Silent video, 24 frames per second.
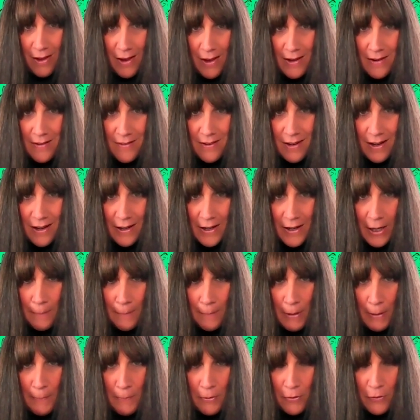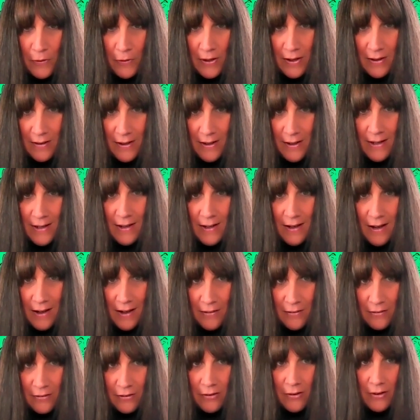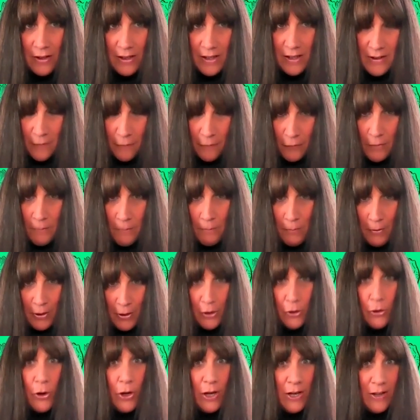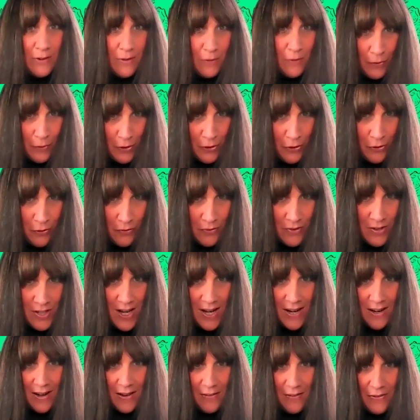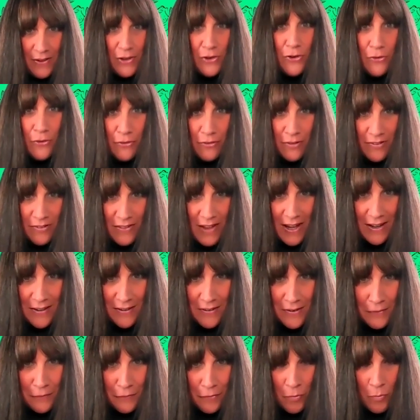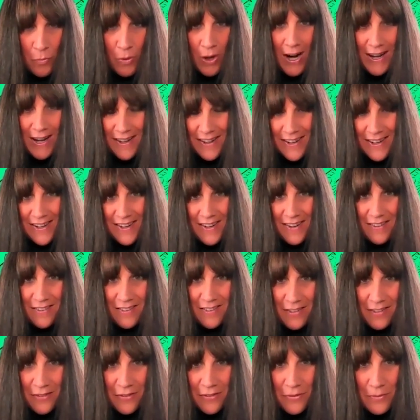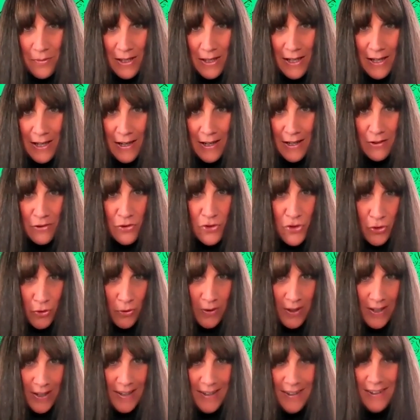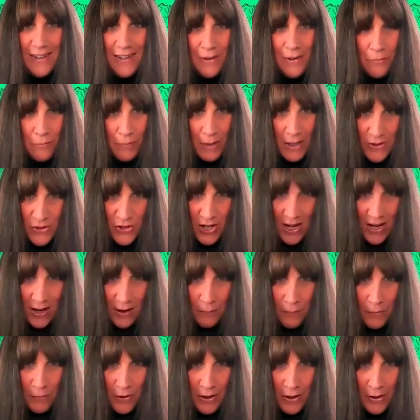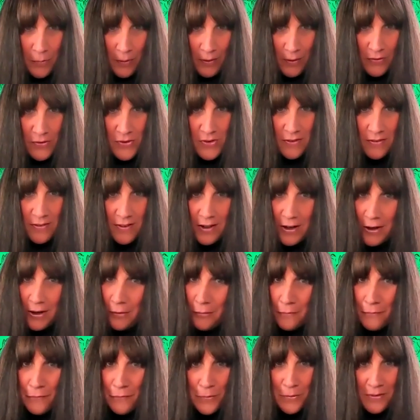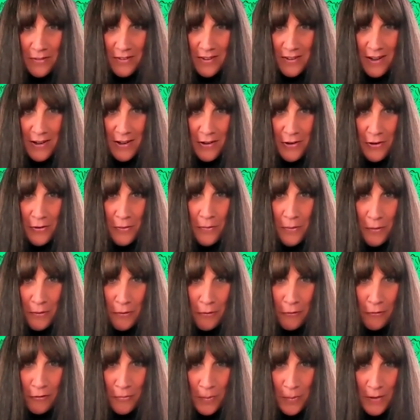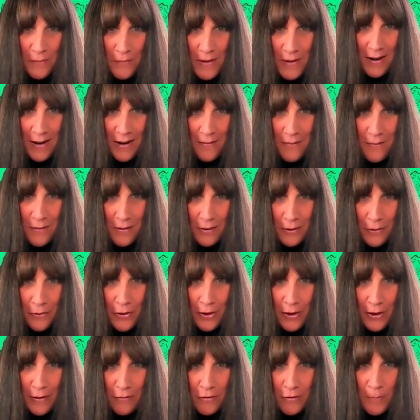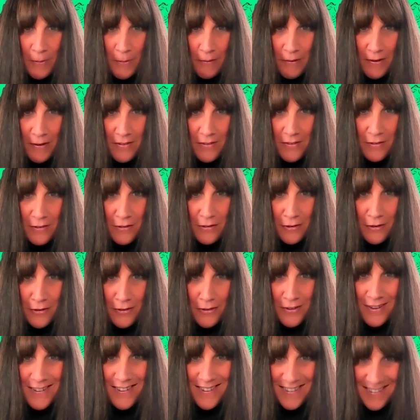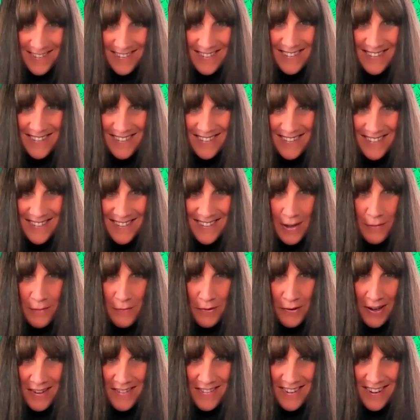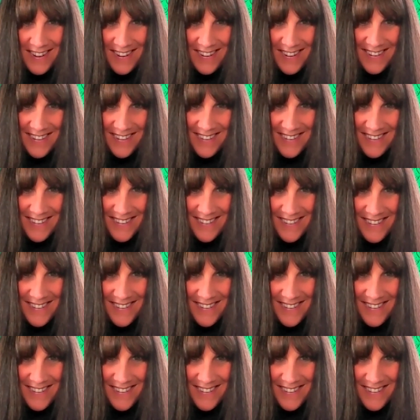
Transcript: and getting people to think certainly different by learning different content and then using that in a different way. So enjoy reach out with any questions, and I look forward to seeing you across our learning experiences soon. Have a great day.